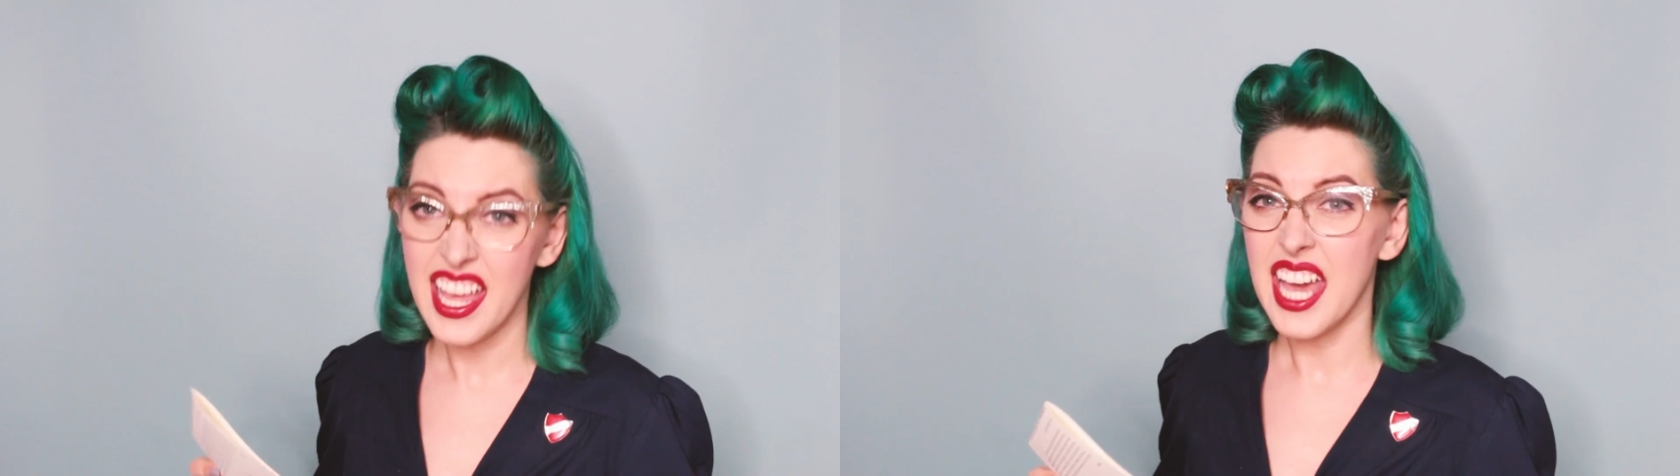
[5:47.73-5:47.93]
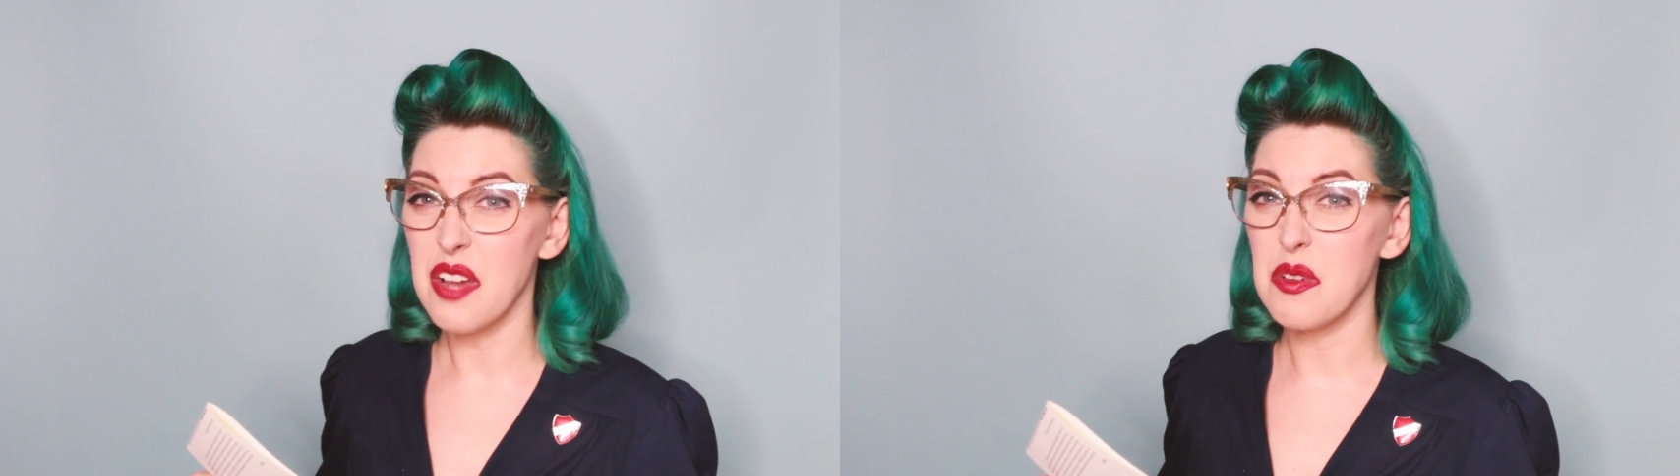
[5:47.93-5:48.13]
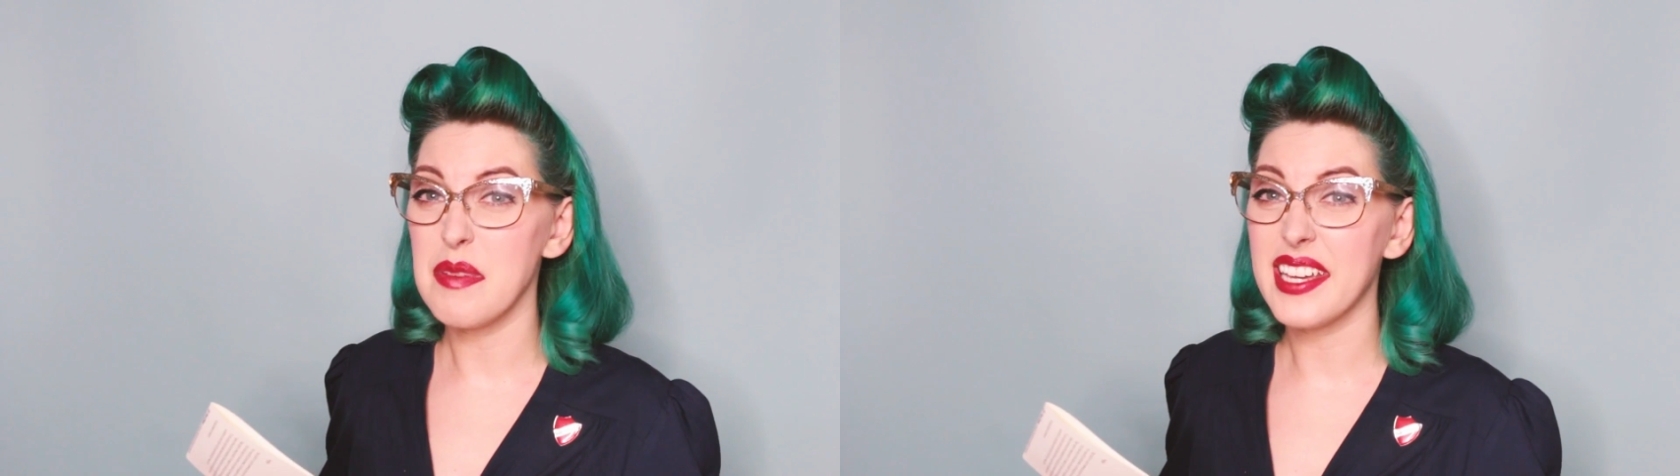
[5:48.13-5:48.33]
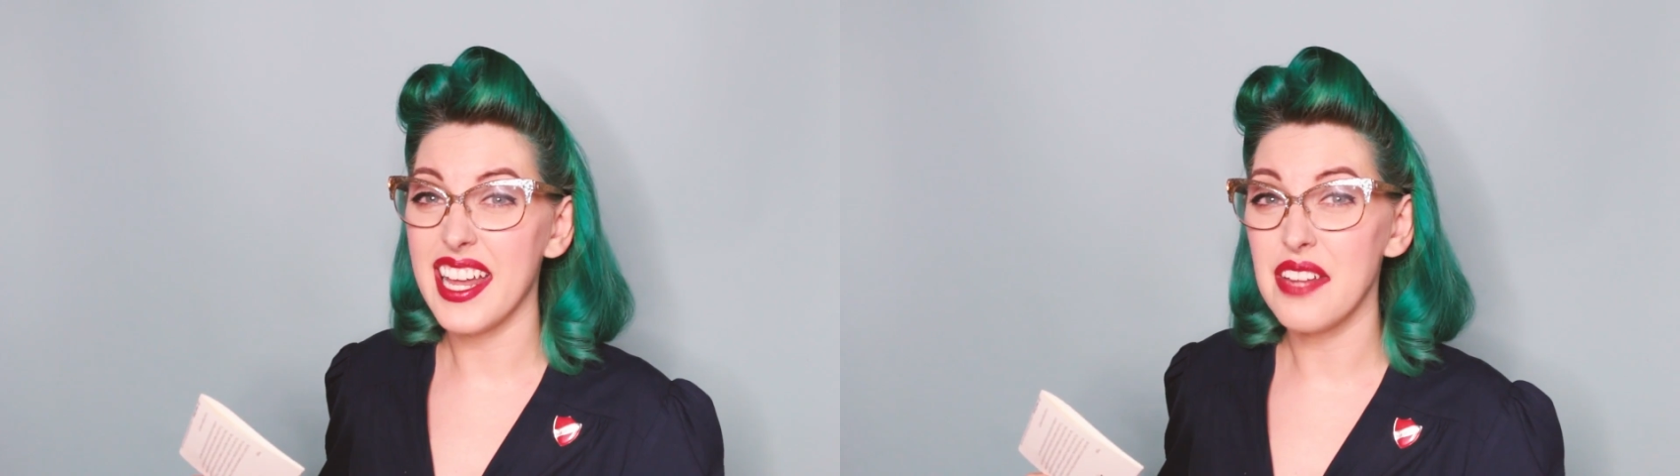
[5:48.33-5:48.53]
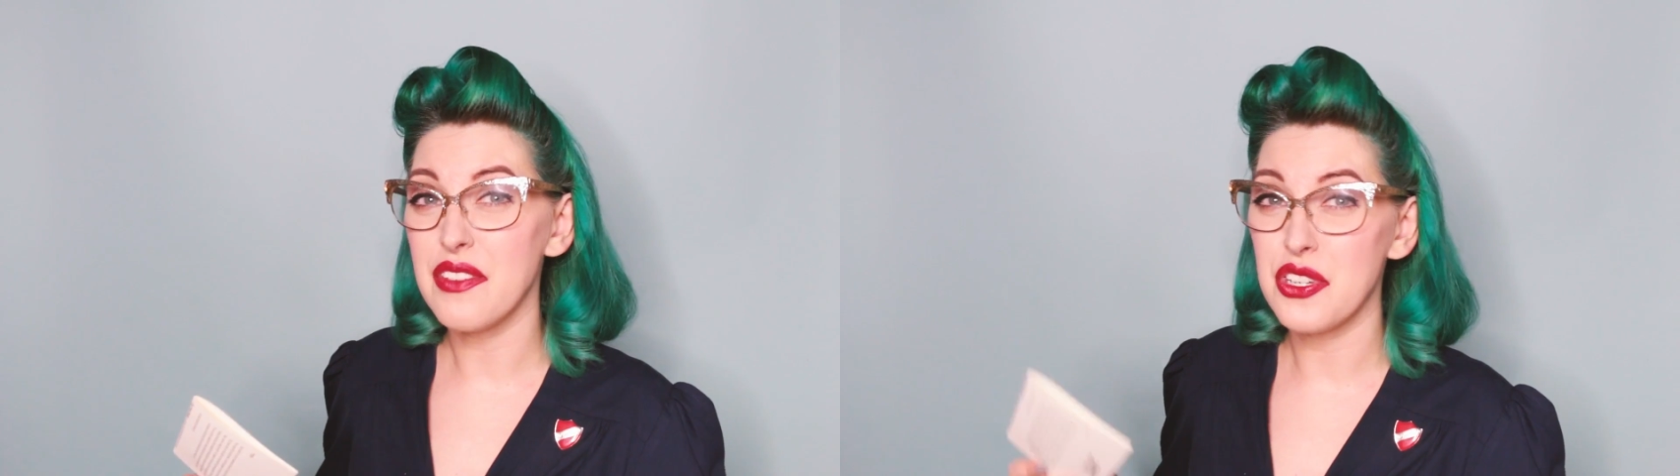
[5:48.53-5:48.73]
it would be
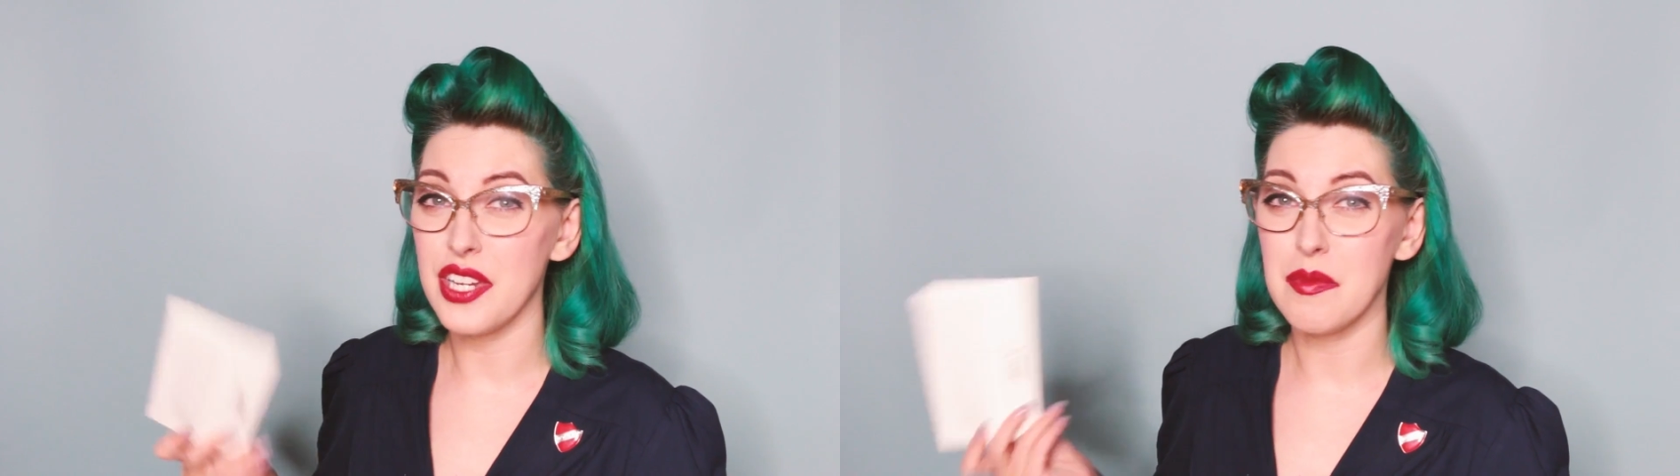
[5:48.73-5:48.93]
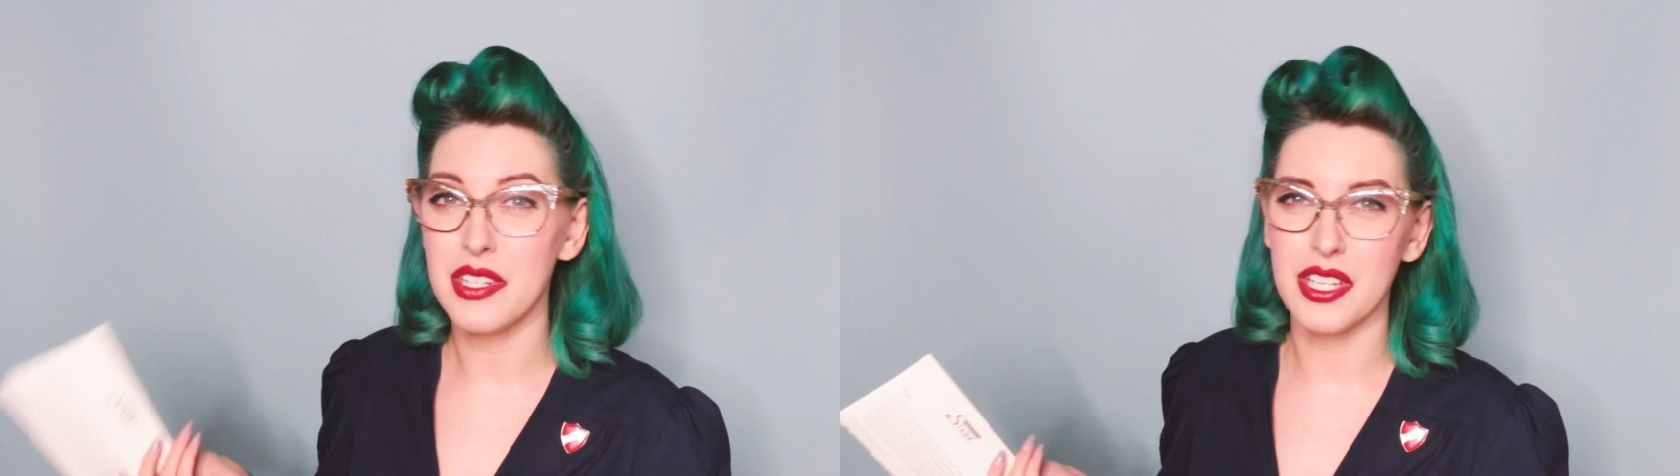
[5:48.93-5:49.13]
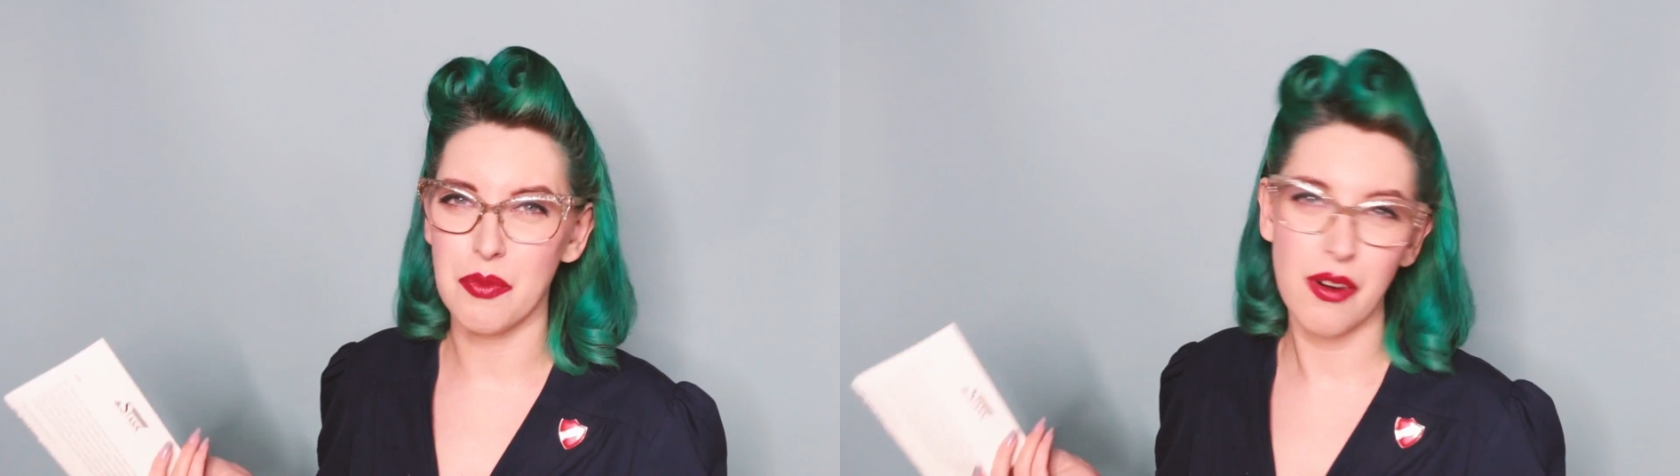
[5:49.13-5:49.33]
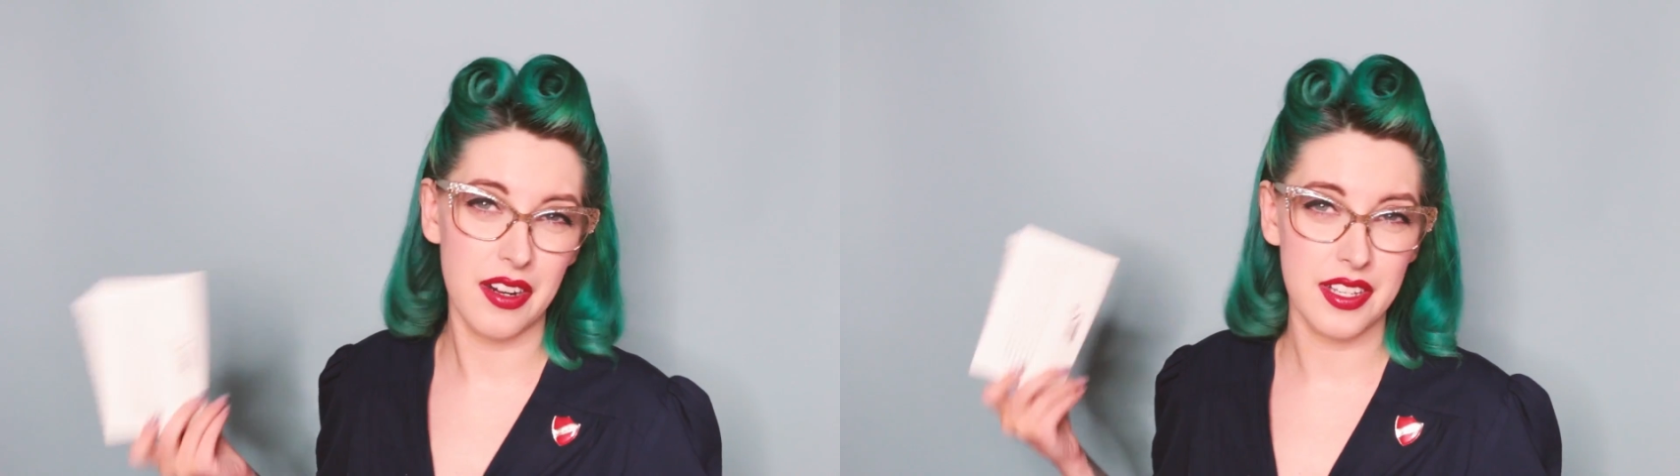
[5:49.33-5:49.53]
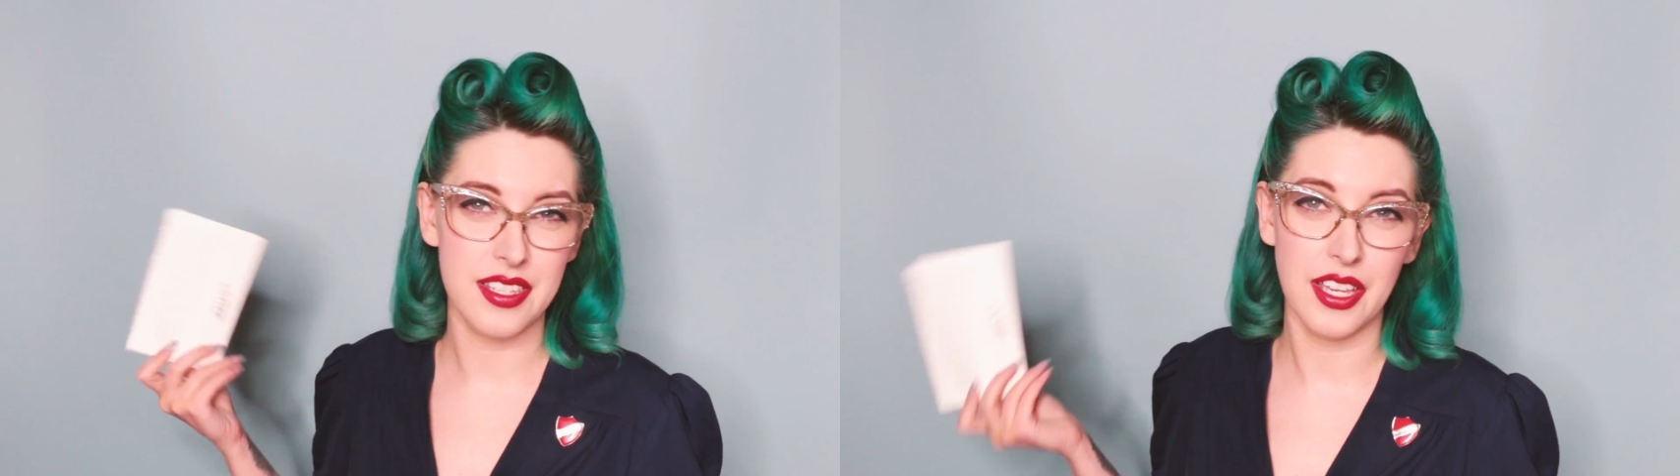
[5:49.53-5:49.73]
kind of a shame to get
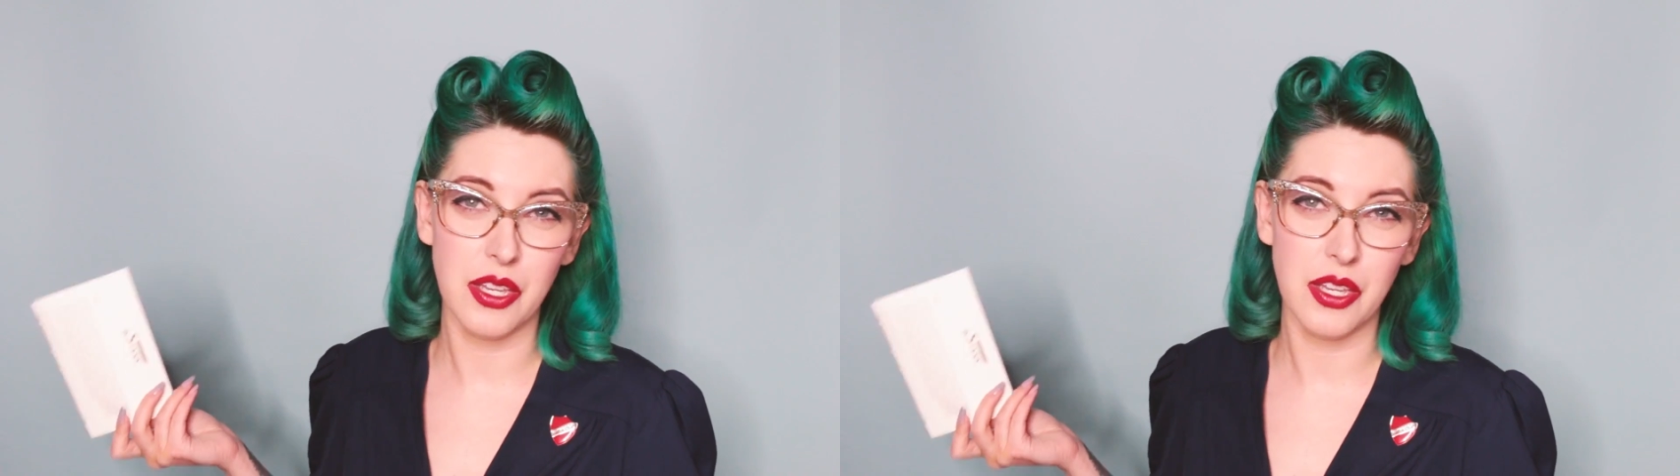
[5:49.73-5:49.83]
products that